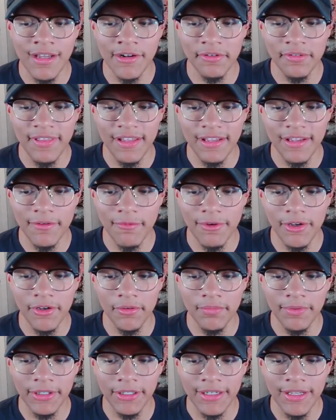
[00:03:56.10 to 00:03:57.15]
I don't think it will,
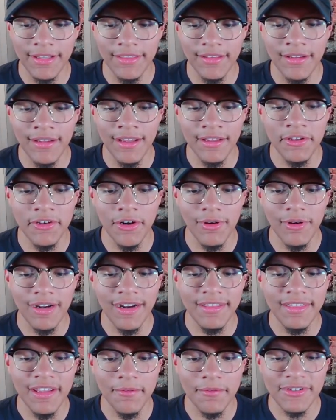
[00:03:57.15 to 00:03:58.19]
but I, you know what? I
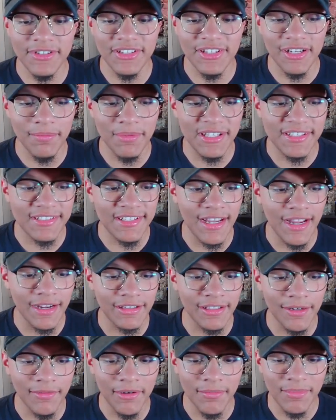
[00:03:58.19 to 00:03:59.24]
think we're just gonna be sacked.
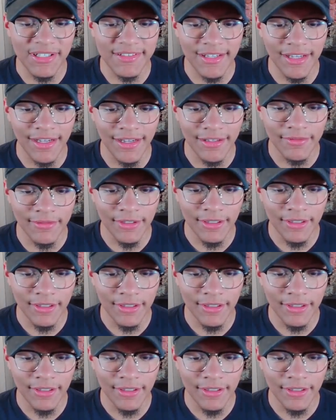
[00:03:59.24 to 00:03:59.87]
And I'm gonna be sad.